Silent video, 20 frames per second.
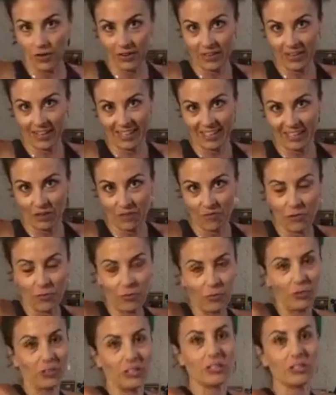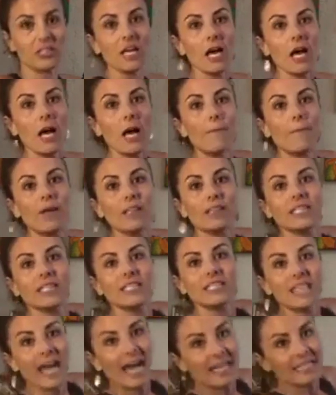I love foam rollers. But
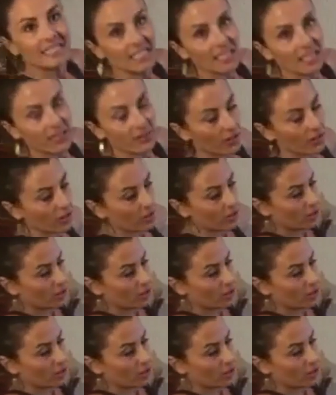this adds another